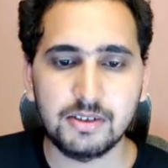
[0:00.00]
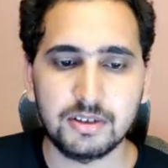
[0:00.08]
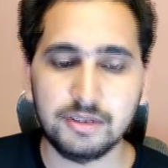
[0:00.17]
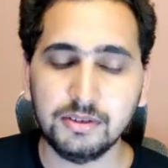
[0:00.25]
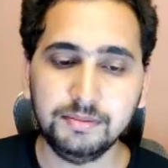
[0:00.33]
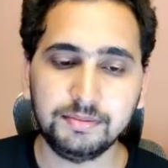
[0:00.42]

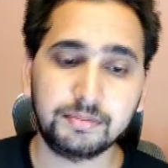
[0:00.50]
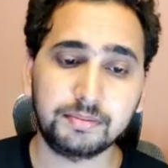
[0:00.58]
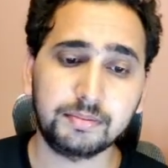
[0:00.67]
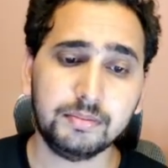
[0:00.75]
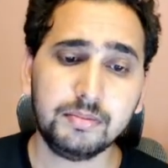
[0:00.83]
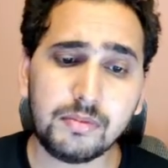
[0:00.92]
also.
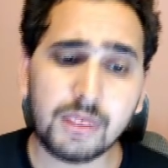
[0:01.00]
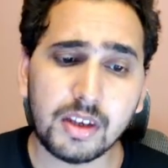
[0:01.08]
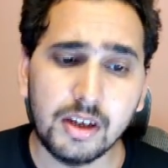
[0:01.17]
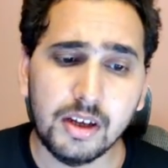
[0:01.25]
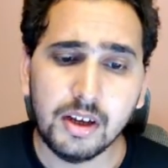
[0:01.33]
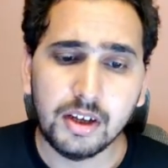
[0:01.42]

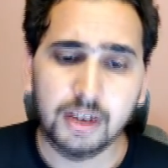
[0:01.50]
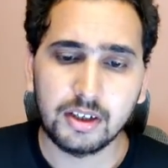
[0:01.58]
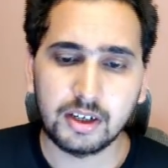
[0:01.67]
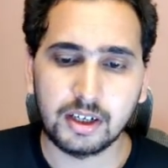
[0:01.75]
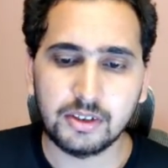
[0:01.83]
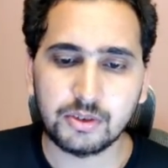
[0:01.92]

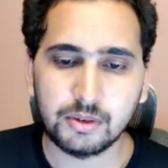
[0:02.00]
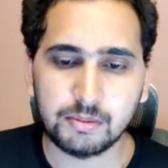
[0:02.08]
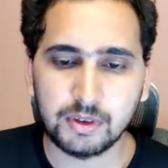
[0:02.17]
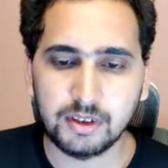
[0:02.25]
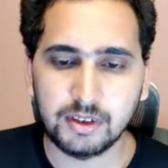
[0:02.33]
Right. So